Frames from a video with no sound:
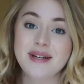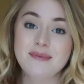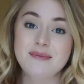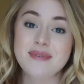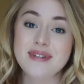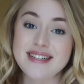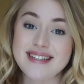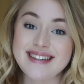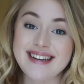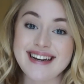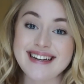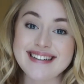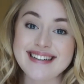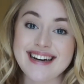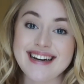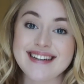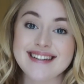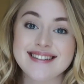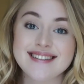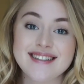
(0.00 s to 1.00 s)
pretty dang
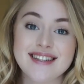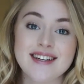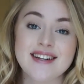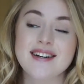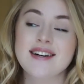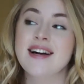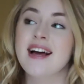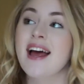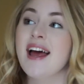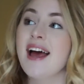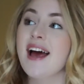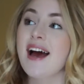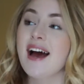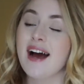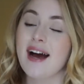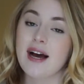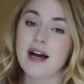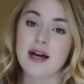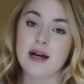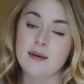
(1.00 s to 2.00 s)
nice still.
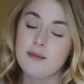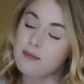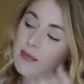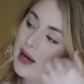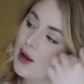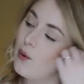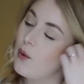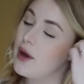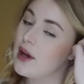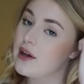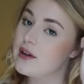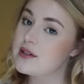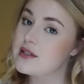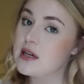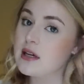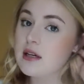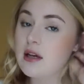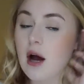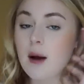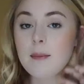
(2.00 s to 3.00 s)
My oils
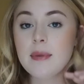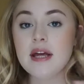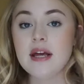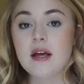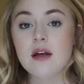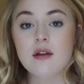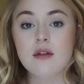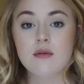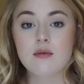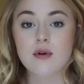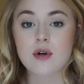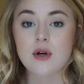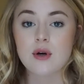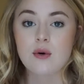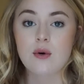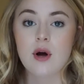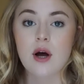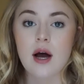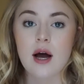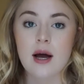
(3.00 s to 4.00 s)
are not peeking
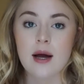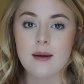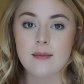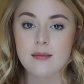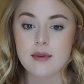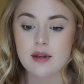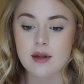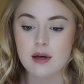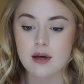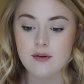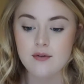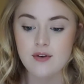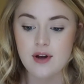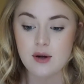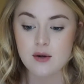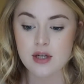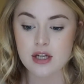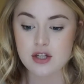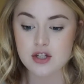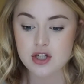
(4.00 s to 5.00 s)
through. The
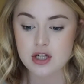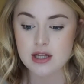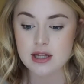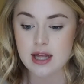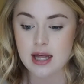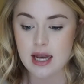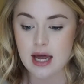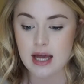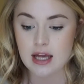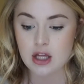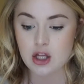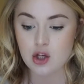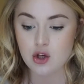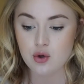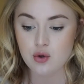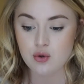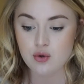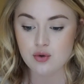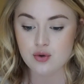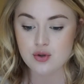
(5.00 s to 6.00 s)
foundation that I
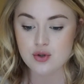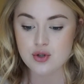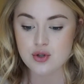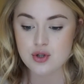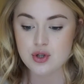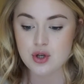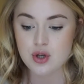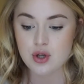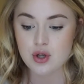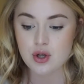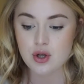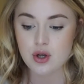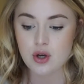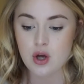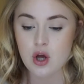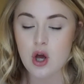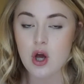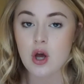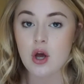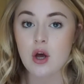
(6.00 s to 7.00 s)
use
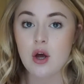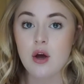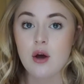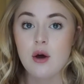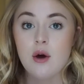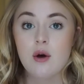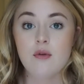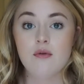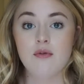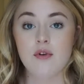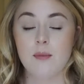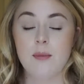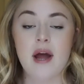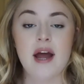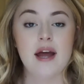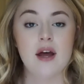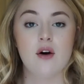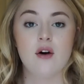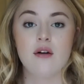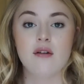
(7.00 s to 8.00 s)
for
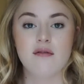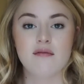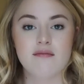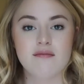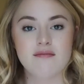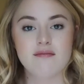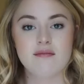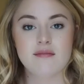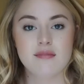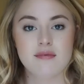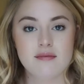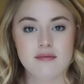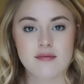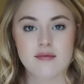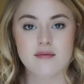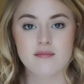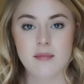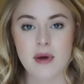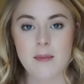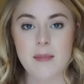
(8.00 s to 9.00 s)

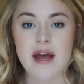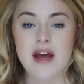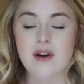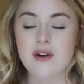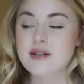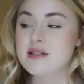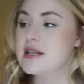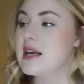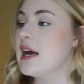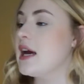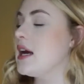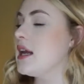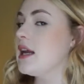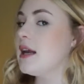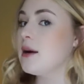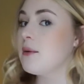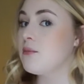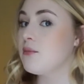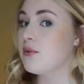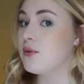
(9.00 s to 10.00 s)
my pale skin
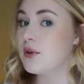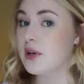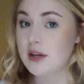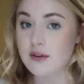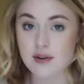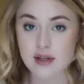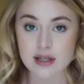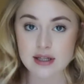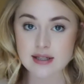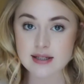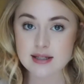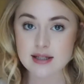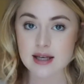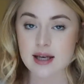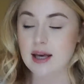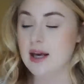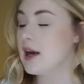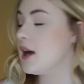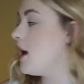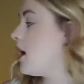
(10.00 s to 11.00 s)

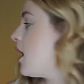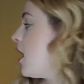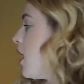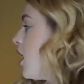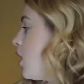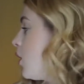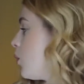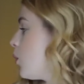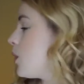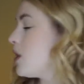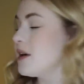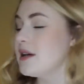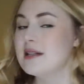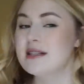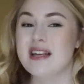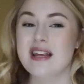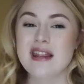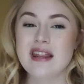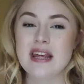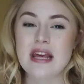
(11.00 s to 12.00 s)
previously was
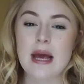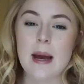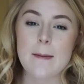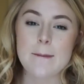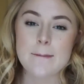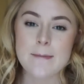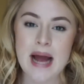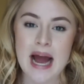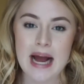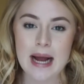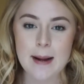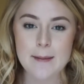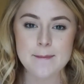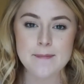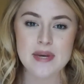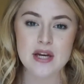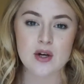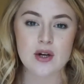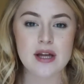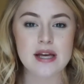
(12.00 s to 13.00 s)
the MAC
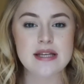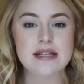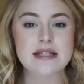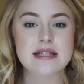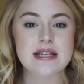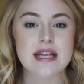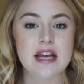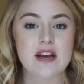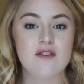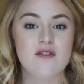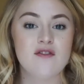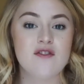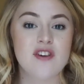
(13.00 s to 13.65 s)
Mineralized Skin